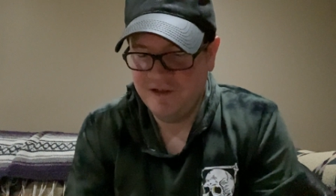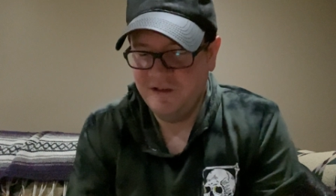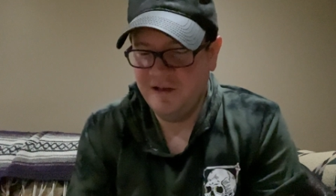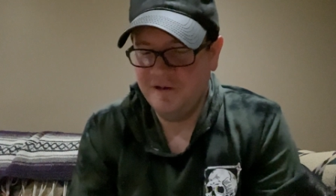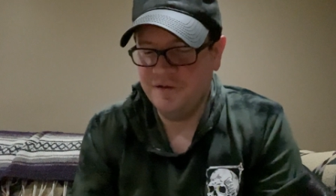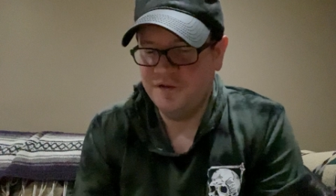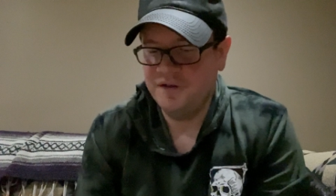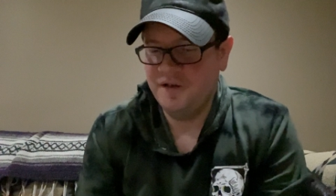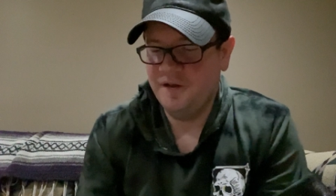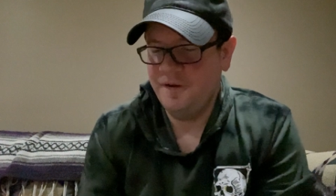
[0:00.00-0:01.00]
and that is
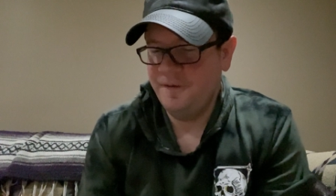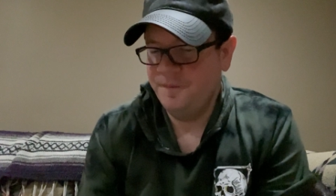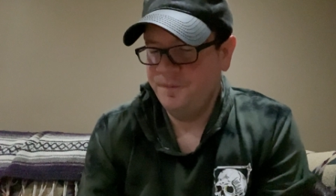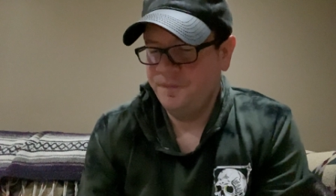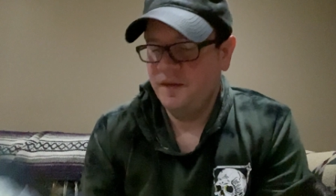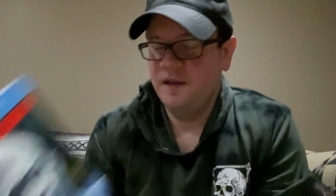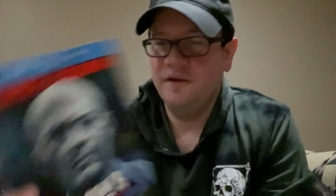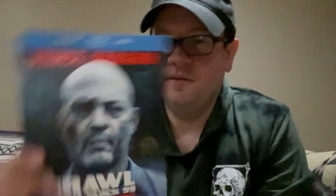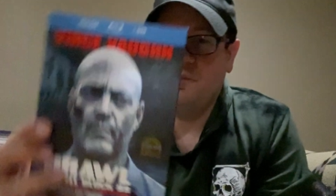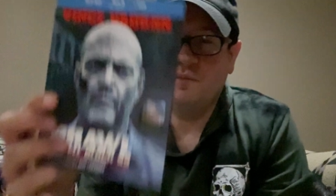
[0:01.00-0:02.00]
uh,
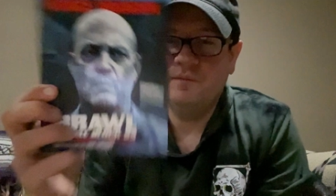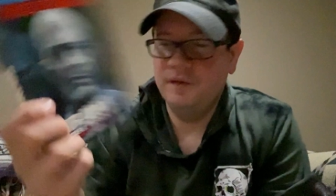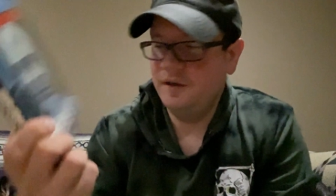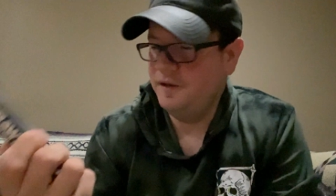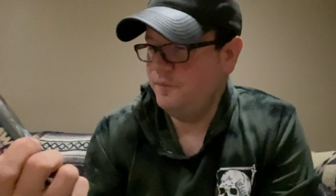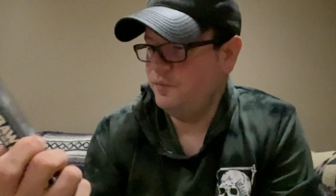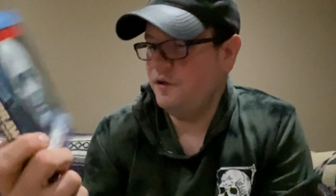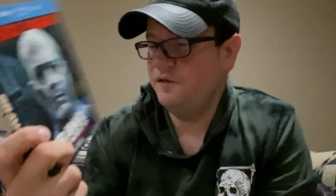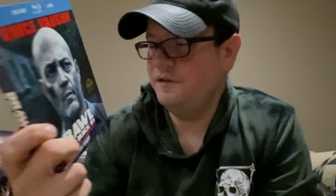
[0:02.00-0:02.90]
uh, Brawl